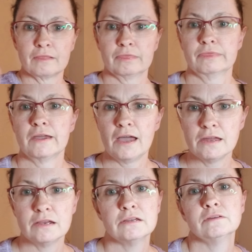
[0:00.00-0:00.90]

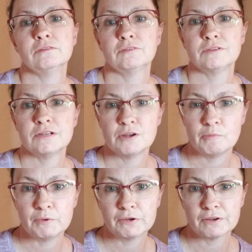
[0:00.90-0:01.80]
that is the
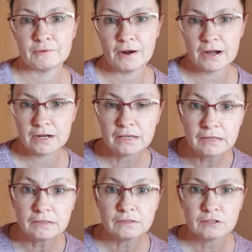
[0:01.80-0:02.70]
notebook and
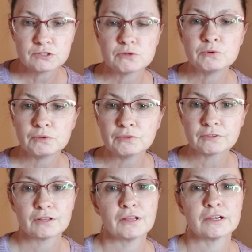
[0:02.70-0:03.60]
writing tools
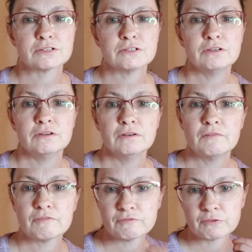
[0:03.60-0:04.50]
collection
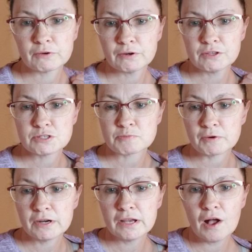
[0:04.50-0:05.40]
for the
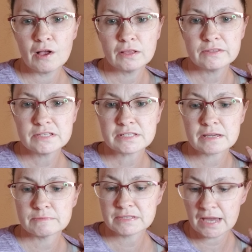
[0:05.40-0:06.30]
spring. All of this
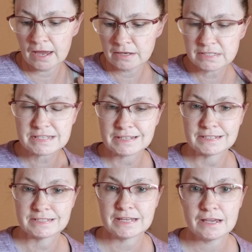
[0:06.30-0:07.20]
comes out
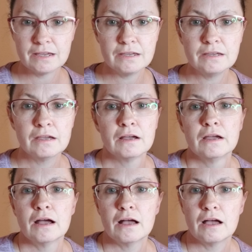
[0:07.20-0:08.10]
today,
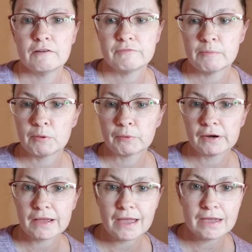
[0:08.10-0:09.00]

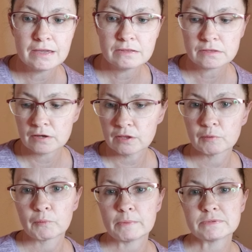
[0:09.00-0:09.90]
February 8th on the
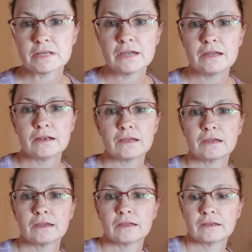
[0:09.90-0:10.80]
website.
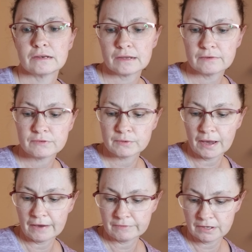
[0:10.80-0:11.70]
And if you
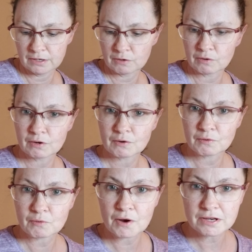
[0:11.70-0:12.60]
have any
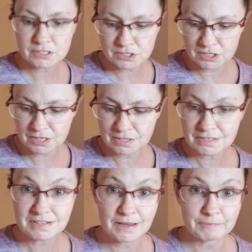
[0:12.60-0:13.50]

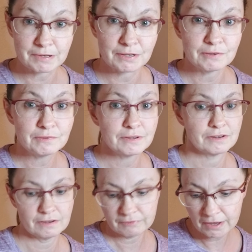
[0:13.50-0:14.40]
questions, let me know. And
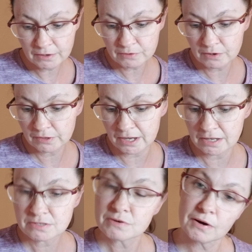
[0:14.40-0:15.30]
if I don't know the
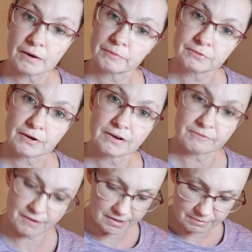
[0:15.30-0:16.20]
answer, I will try to
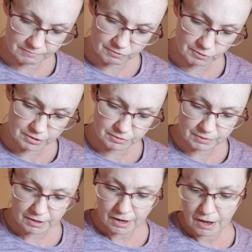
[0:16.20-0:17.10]
find them for you.
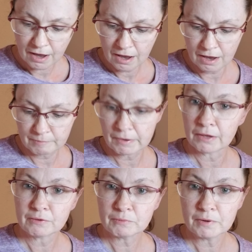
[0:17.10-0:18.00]

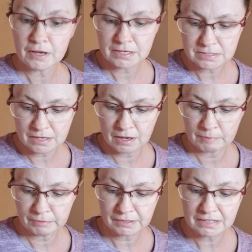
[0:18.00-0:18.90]
Otherwise,
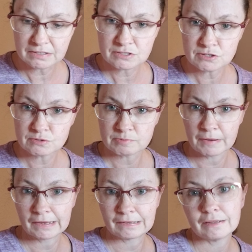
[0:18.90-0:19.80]
please use
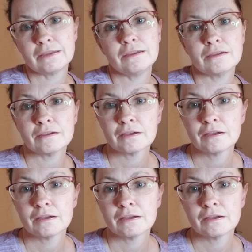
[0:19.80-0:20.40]
my link